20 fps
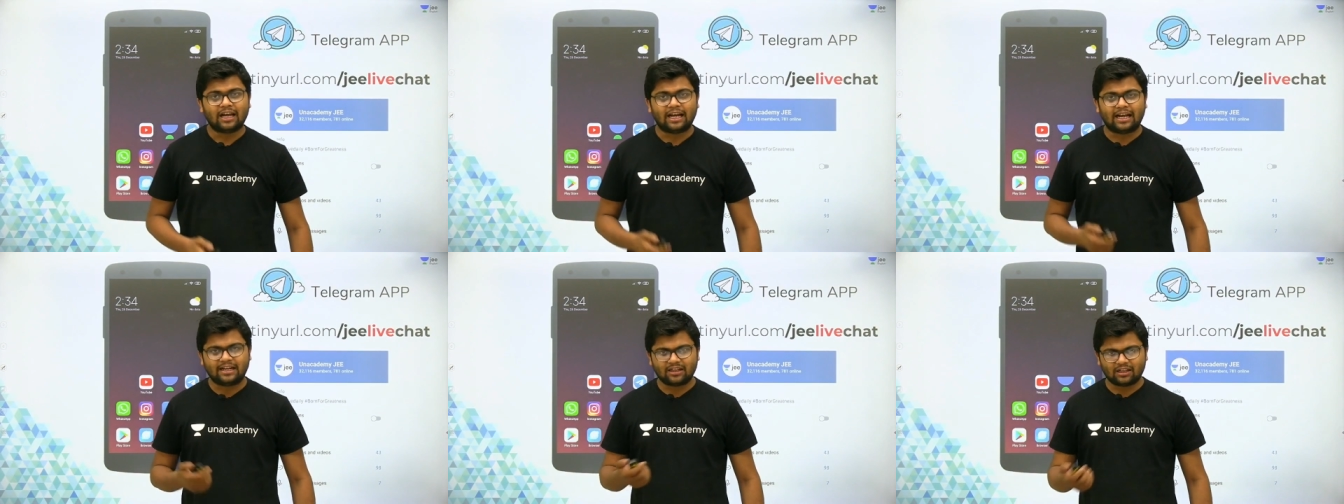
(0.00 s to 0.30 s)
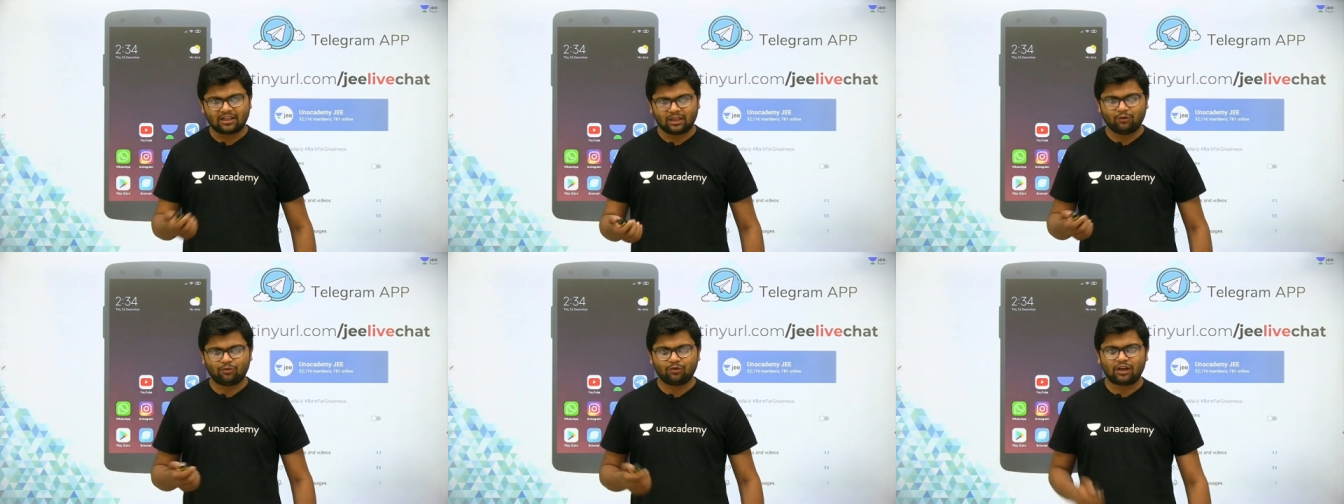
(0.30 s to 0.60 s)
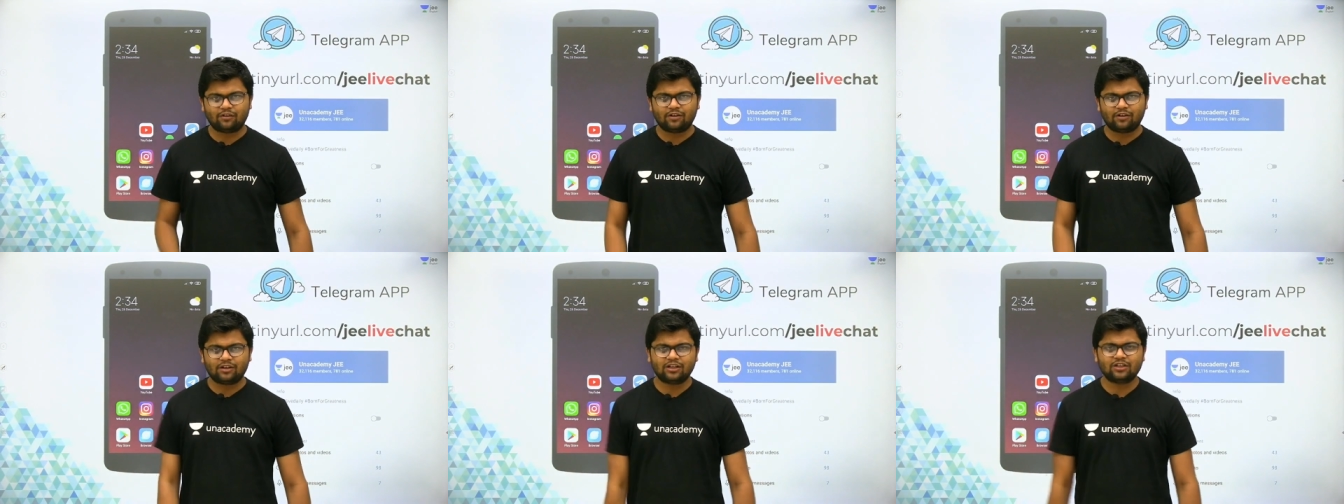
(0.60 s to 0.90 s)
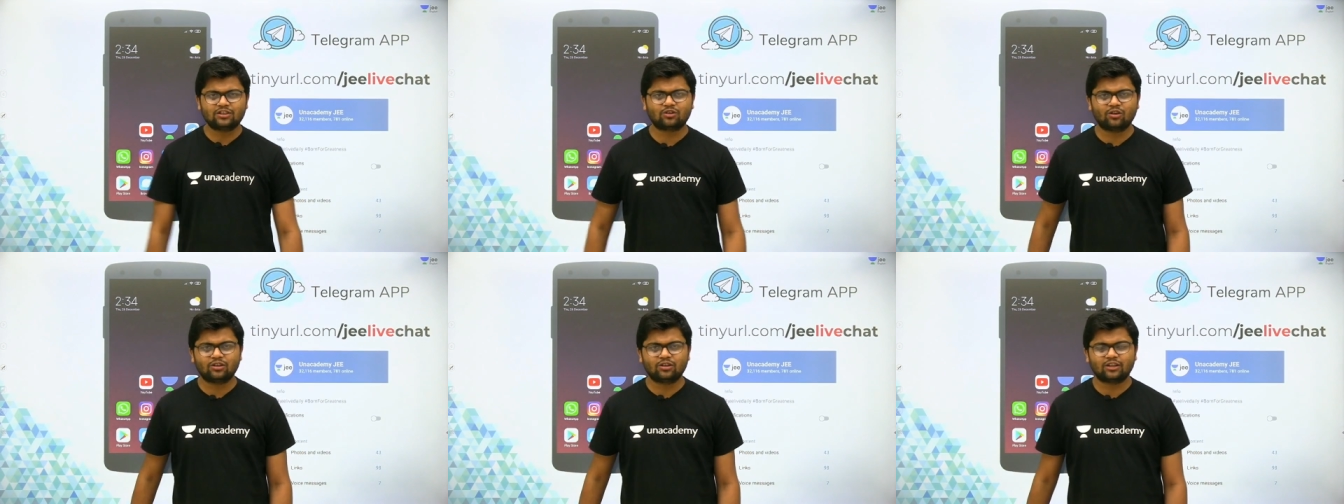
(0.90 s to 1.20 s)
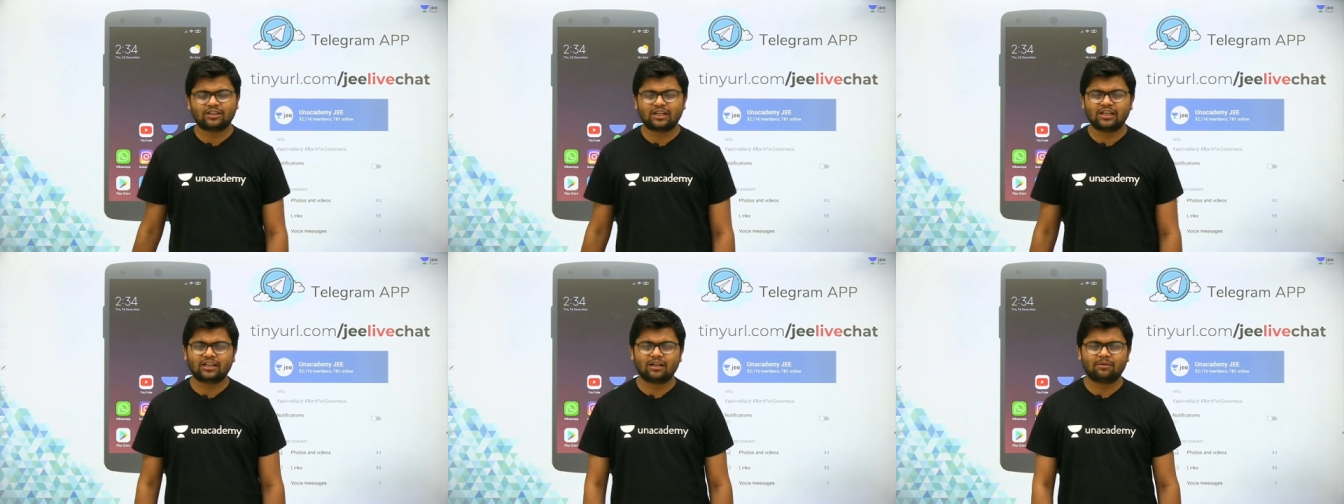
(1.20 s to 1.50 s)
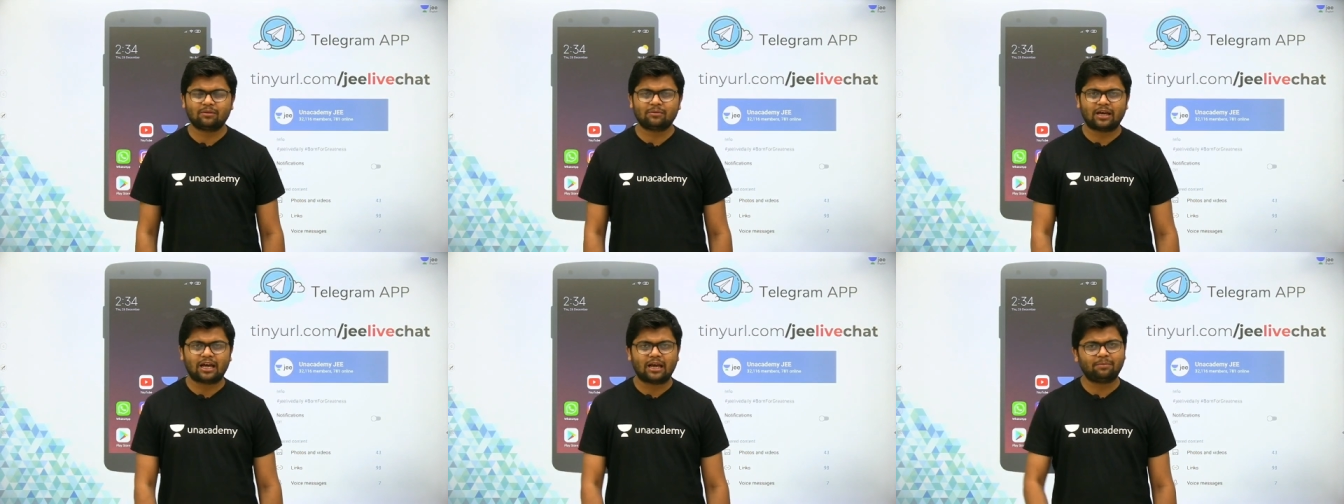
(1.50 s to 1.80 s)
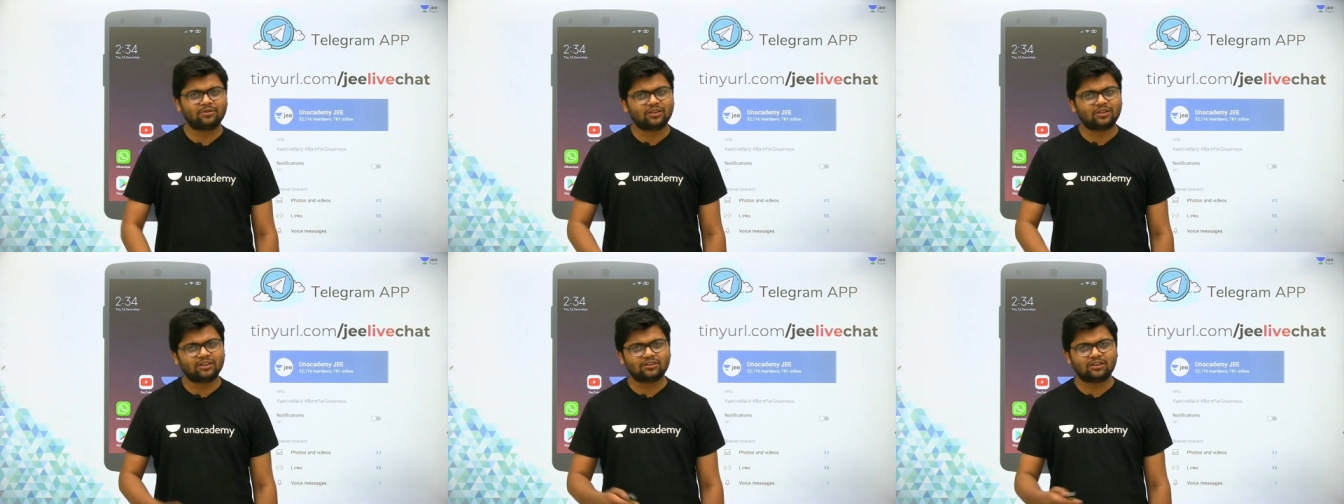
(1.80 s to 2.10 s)
And if you haven't installed the Telegram
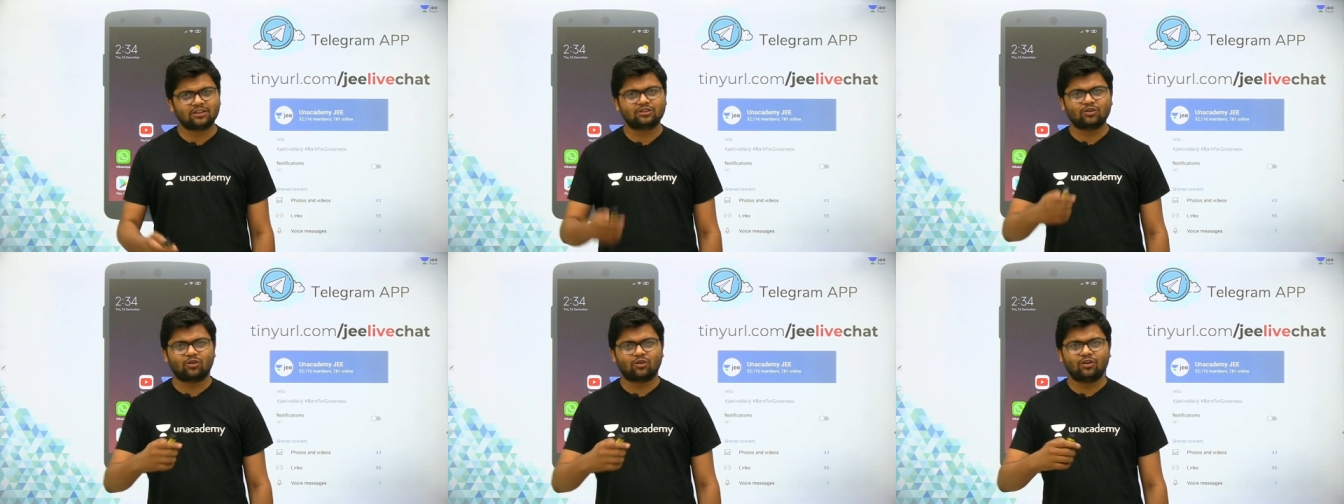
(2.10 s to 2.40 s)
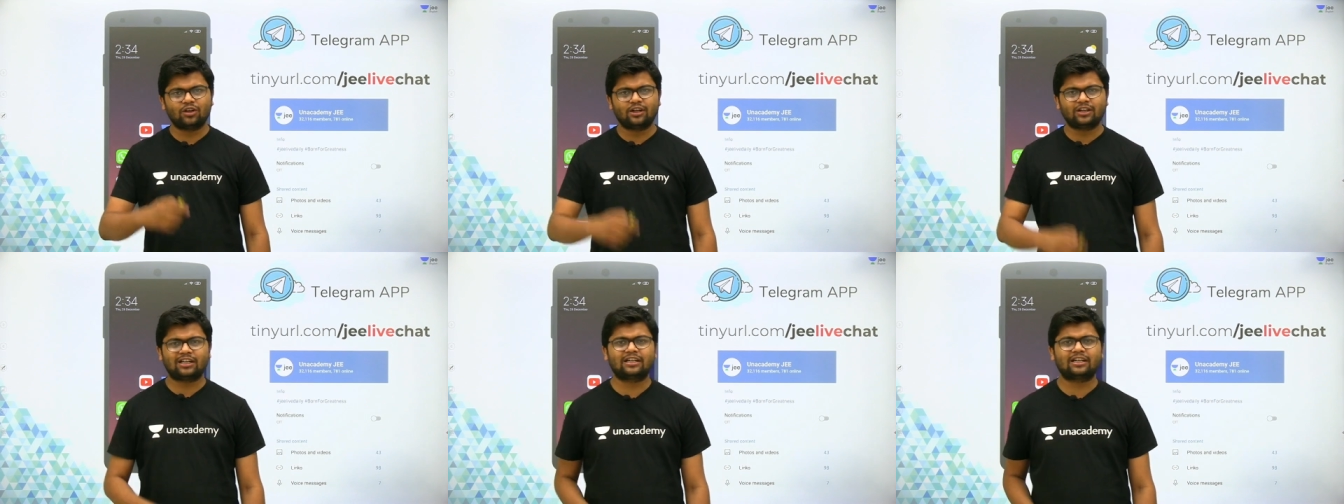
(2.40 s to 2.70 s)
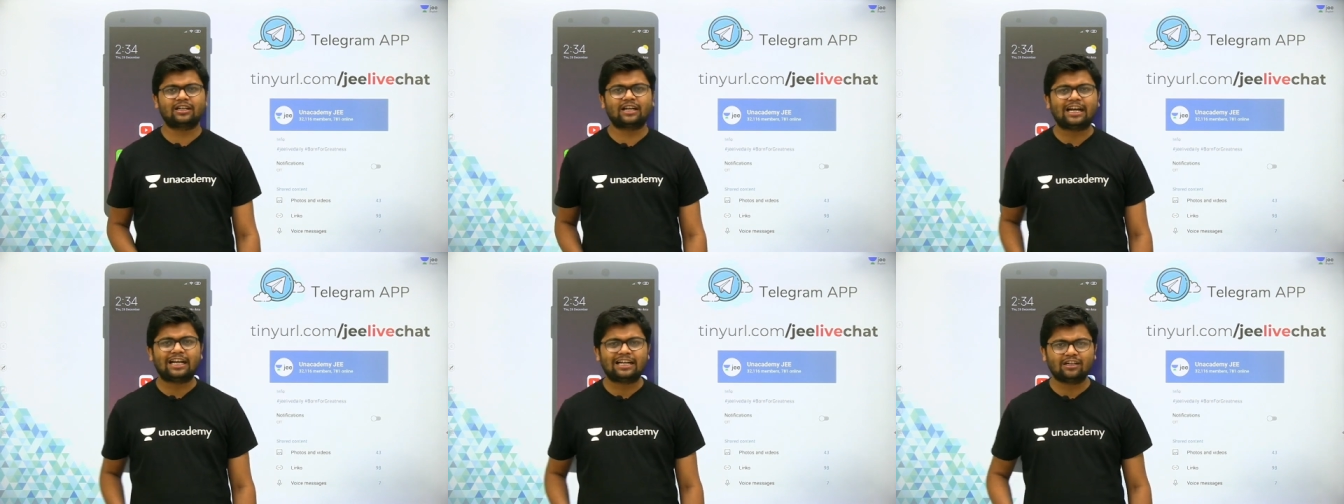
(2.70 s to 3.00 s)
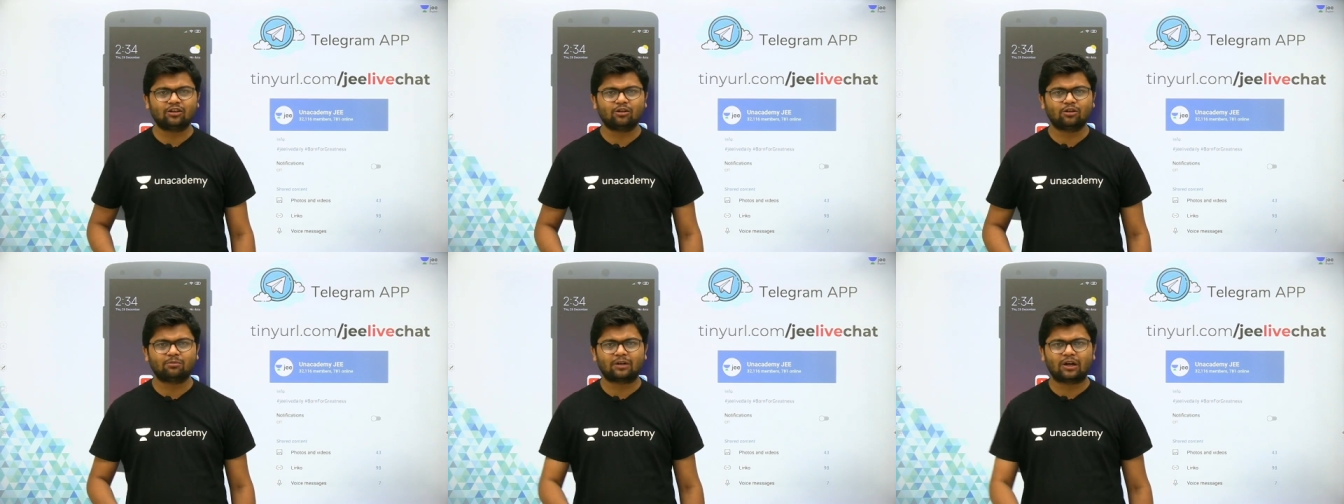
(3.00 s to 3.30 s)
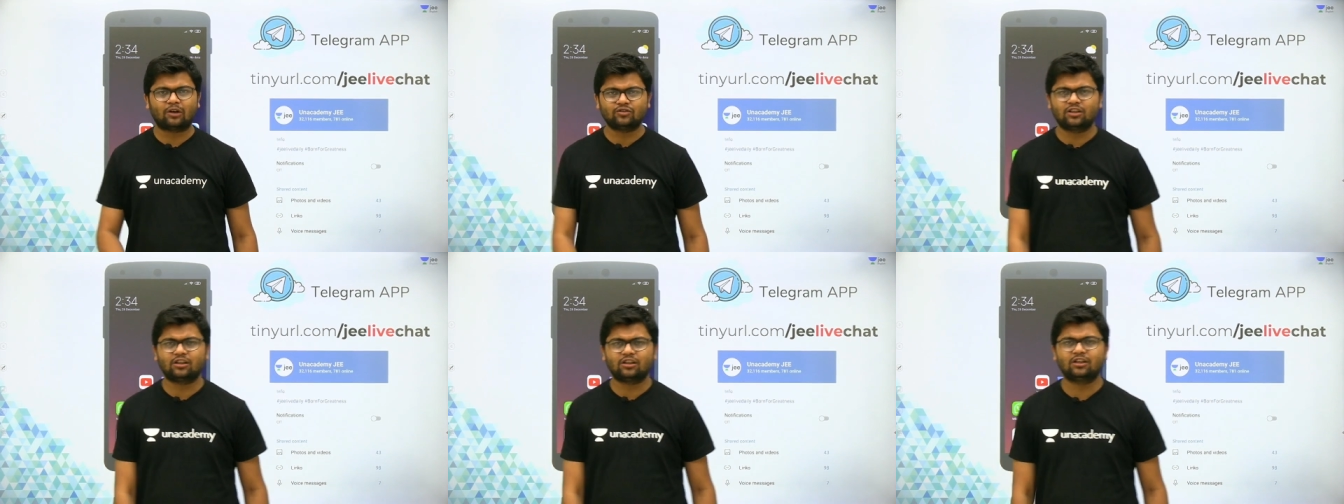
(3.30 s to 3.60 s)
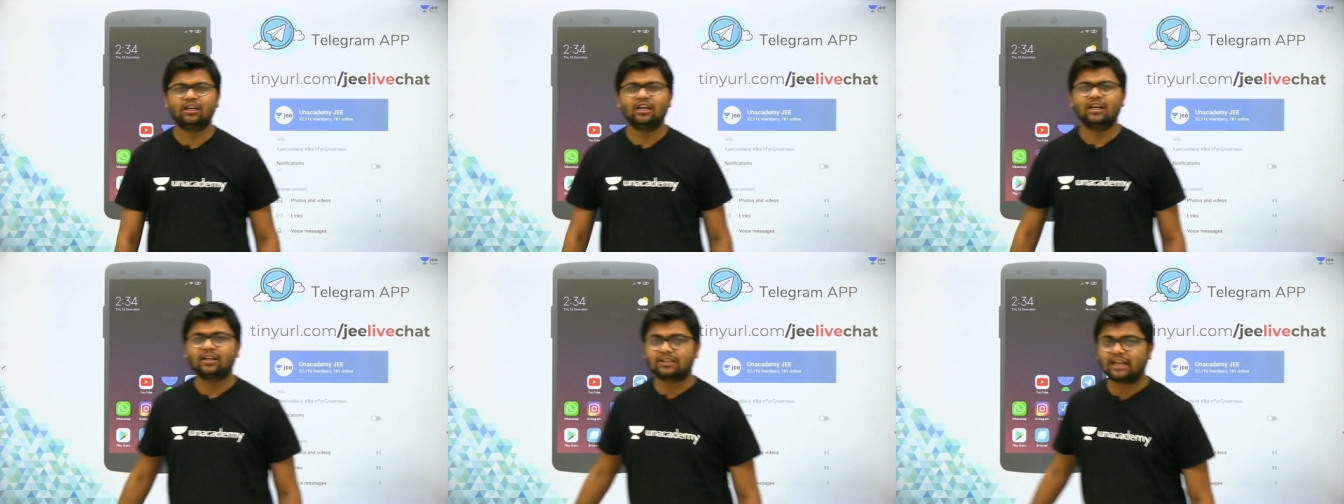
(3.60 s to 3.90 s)
app, just install it and write in your browser